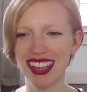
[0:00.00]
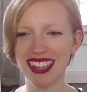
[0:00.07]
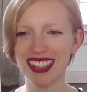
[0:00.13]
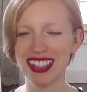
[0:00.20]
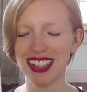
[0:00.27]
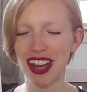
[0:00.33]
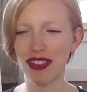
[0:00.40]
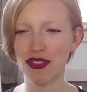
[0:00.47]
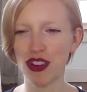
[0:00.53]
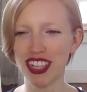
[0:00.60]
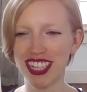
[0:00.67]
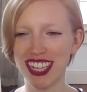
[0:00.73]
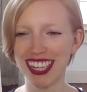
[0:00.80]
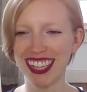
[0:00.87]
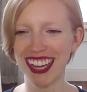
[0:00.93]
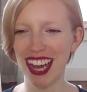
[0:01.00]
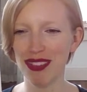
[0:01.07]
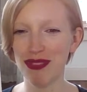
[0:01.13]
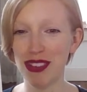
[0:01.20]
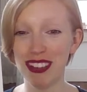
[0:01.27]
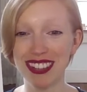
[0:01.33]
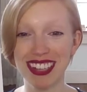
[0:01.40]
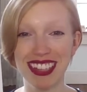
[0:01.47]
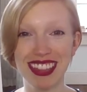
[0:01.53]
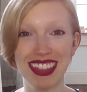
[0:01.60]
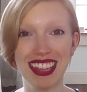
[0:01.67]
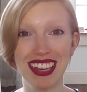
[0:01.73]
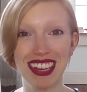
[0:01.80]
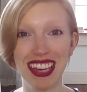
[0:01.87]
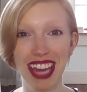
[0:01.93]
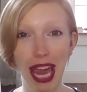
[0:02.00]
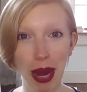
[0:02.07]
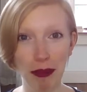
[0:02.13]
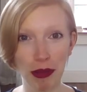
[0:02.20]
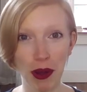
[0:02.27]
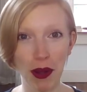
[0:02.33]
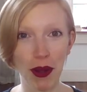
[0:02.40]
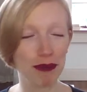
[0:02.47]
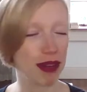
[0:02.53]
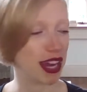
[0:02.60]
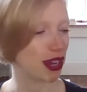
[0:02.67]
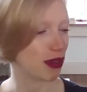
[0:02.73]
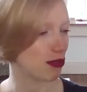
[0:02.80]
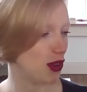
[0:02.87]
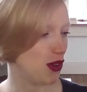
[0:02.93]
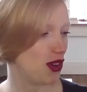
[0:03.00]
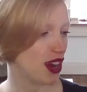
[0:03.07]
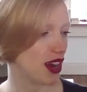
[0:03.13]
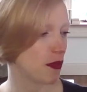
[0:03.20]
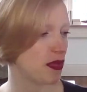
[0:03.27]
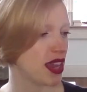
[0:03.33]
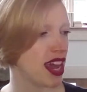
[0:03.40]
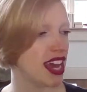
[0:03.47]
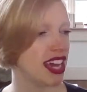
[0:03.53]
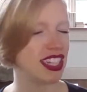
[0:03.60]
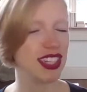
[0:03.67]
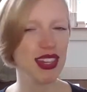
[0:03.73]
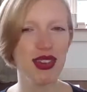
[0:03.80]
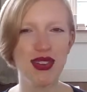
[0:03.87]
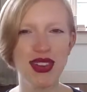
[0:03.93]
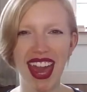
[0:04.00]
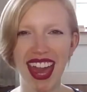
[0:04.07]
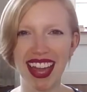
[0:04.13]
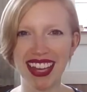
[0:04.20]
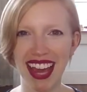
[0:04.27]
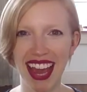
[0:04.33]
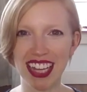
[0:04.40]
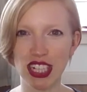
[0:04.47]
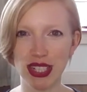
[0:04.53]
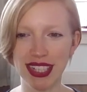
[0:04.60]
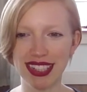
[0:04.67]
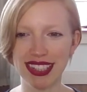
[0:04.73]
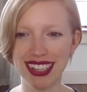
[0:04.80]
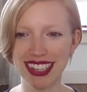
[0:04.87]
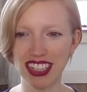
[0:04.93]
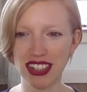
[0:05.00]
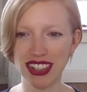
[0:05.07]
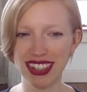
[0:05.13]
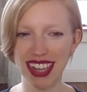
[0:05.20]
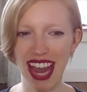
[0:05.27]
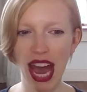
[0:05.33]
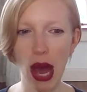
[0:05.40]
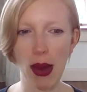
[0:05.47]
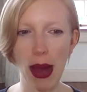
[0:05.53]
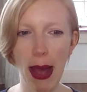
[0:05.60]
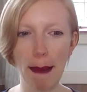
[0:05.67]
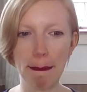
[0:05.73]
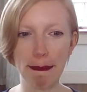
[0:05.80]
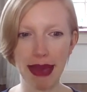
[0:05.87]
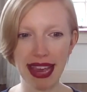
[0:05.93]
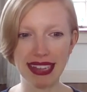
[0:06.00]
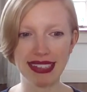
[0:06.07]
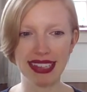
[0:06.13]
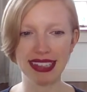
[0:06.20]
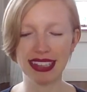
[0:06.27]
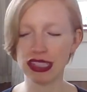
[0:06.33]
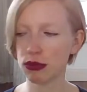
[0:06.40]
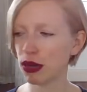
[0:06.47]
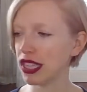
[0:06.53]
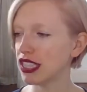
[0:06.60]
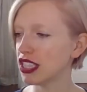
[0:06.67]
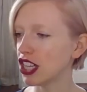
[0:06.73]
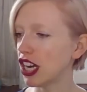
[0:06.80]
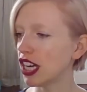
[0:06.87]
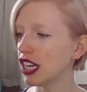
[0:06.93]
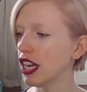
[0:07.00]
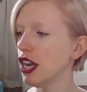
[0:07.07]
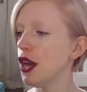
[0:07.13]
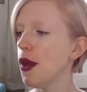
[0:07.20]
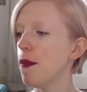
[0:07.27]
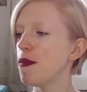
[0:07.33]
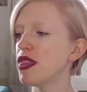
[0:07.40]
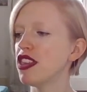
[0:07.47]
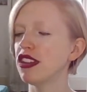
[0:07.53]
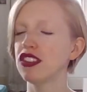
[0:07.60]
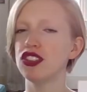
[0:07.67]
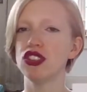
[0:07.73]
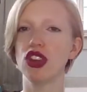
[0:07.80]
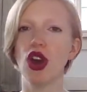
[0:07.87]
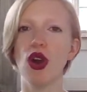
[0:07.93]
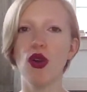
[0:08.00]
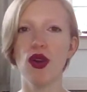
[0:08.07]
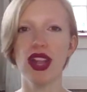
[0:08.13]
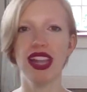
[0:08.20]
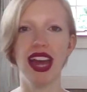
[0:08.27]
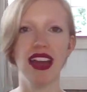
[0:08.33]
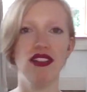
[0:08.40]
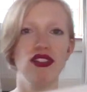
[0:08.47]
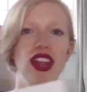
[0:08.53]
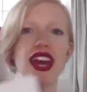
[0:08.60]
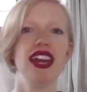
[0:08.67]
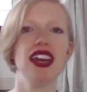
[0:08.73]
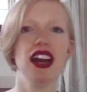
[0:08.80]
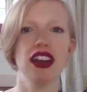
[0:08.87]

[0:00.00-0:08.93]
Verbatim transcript: It's unfortunately I'm using the camera on my computer so you can't actually see just how amazing these prints are but they're so lifelike.